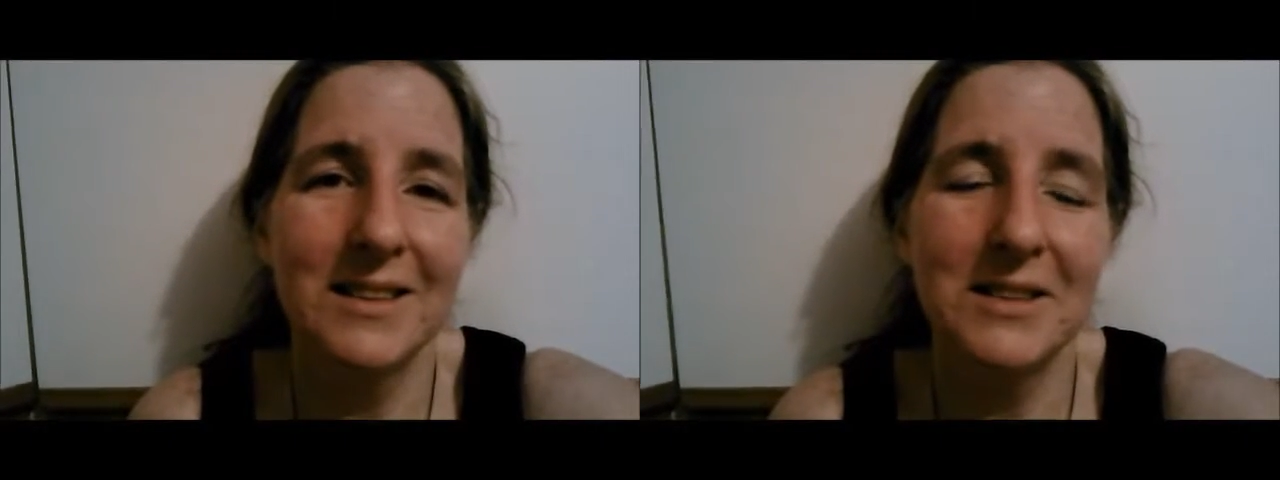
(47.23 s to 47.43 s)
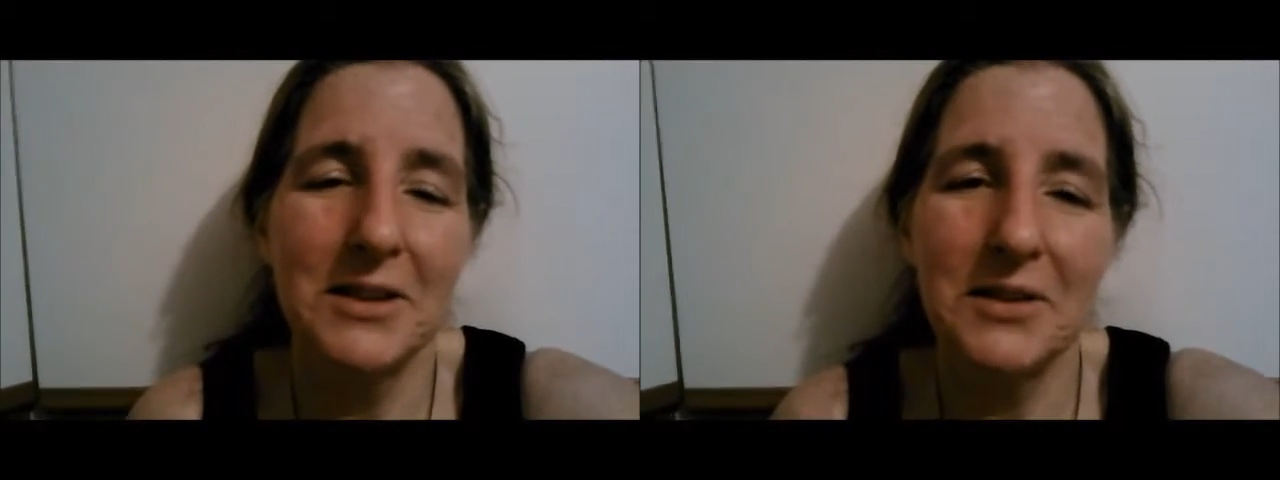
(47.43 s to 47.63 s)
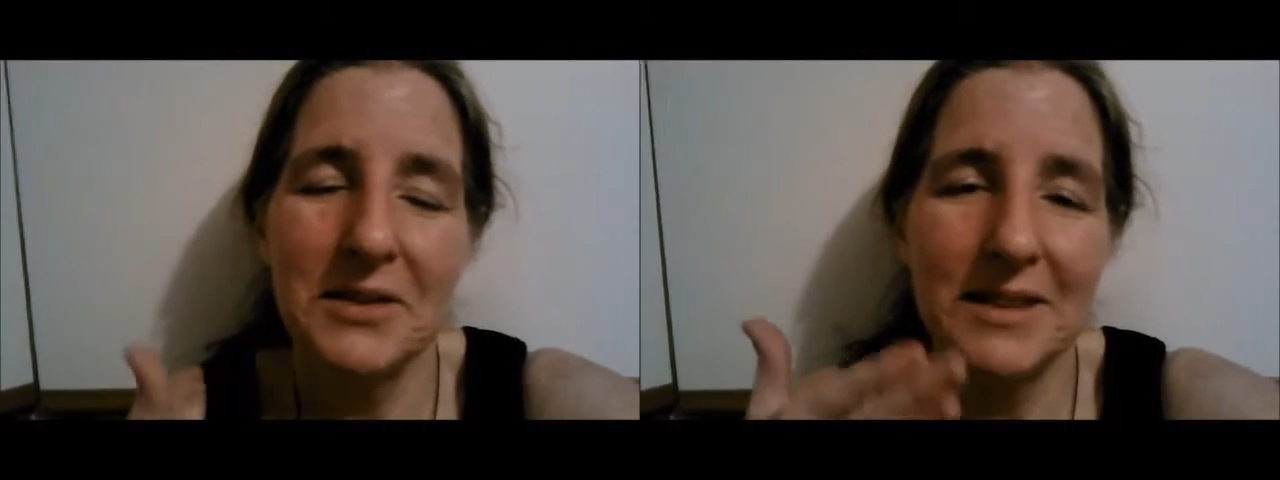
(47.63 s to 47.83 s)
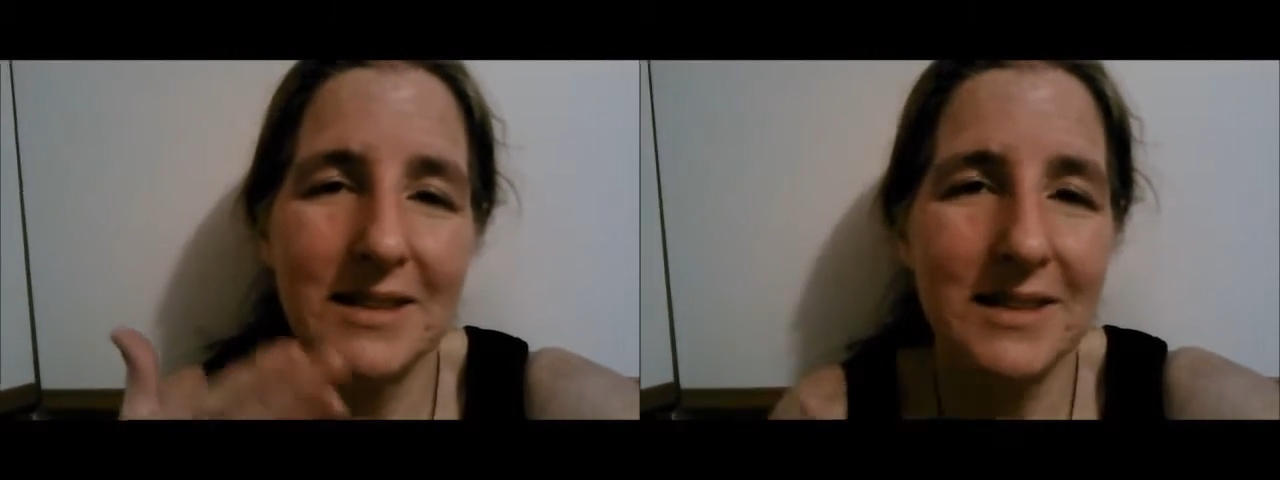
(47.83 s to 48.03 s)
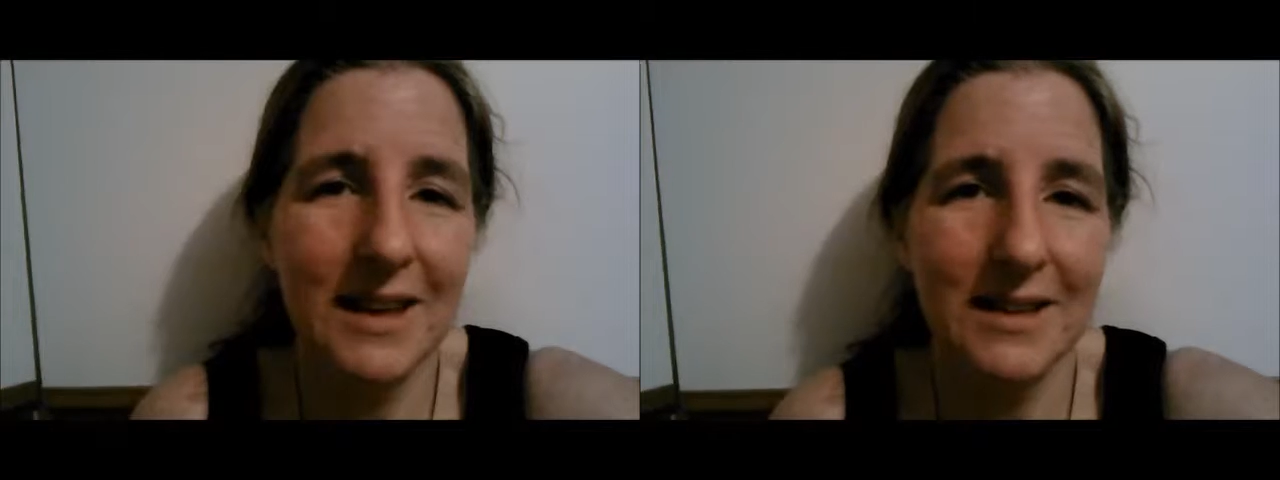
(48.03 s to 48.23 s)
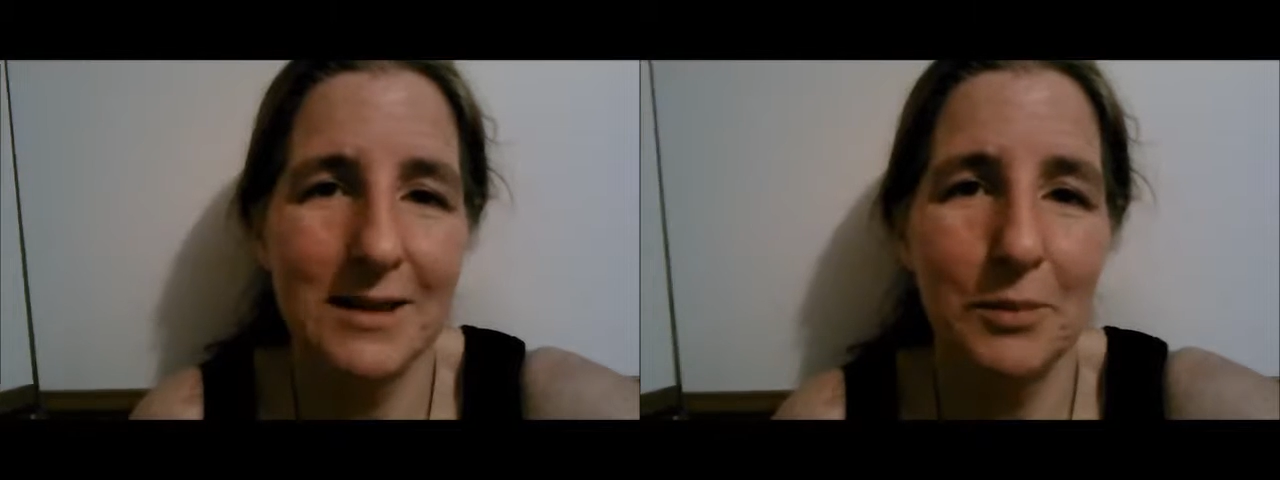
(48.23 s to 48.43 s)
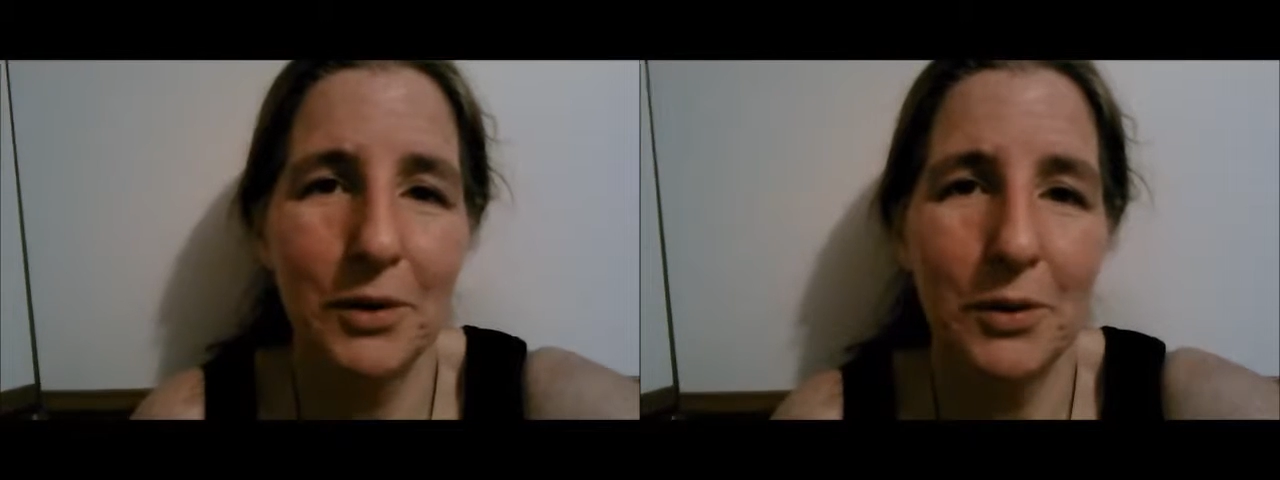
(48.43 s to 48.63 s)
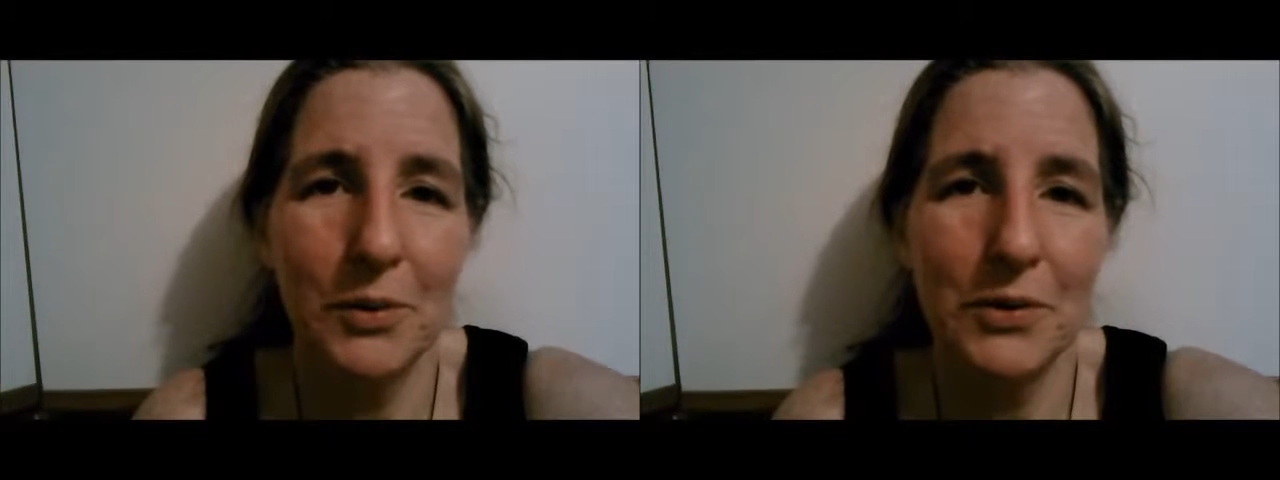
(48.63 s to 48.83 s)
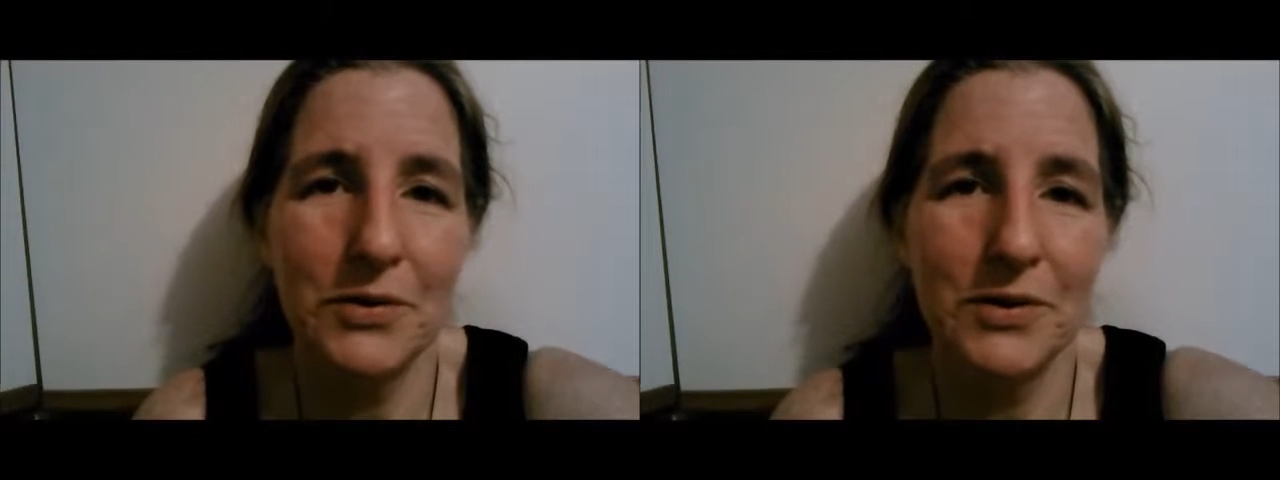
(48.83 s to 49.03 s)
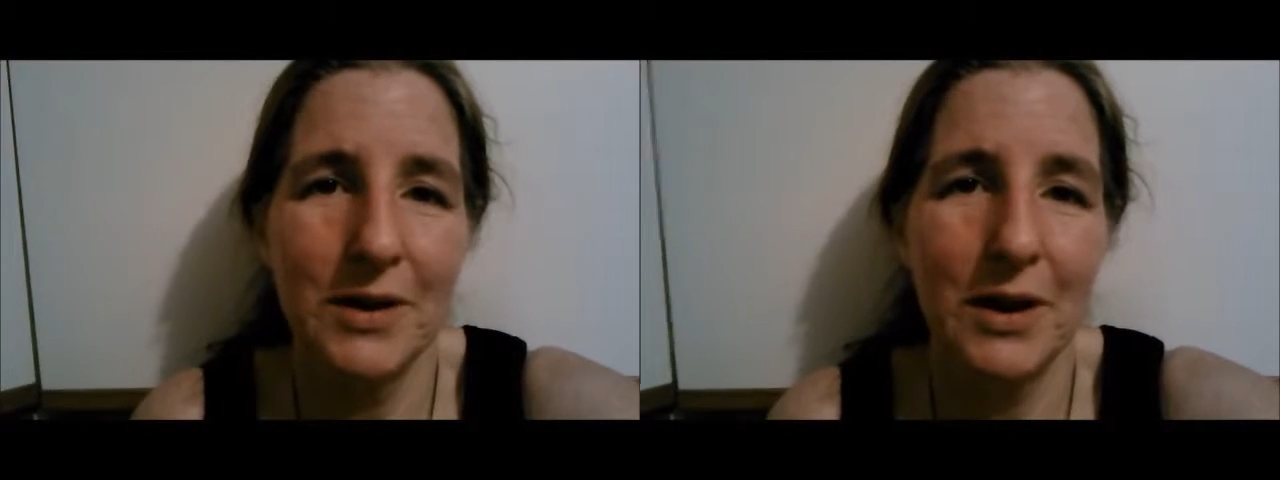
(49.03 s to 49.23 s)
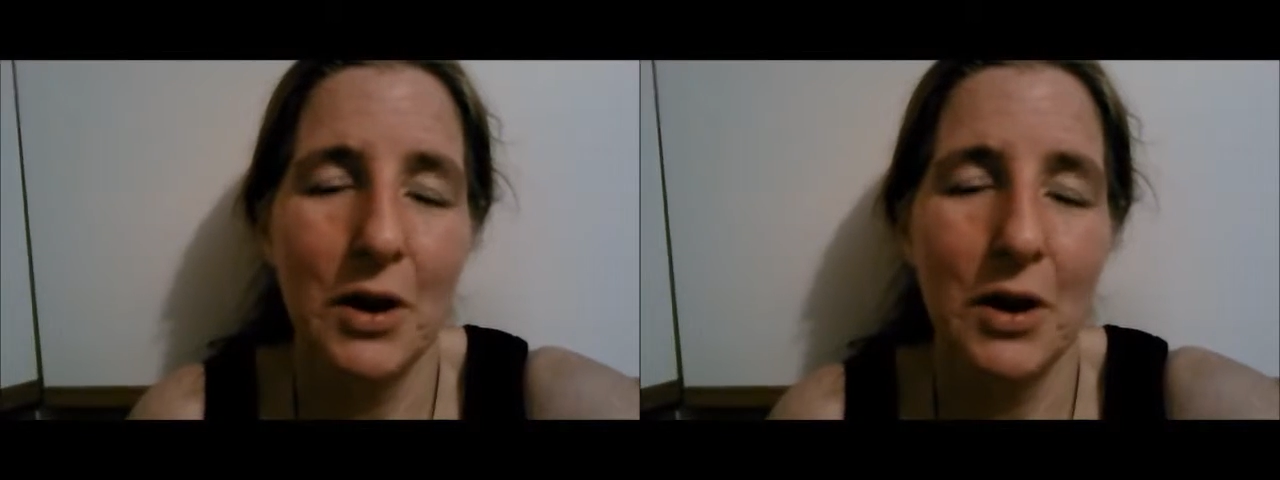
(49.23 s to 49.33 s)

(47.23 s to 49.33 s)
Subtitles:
So set simple goals.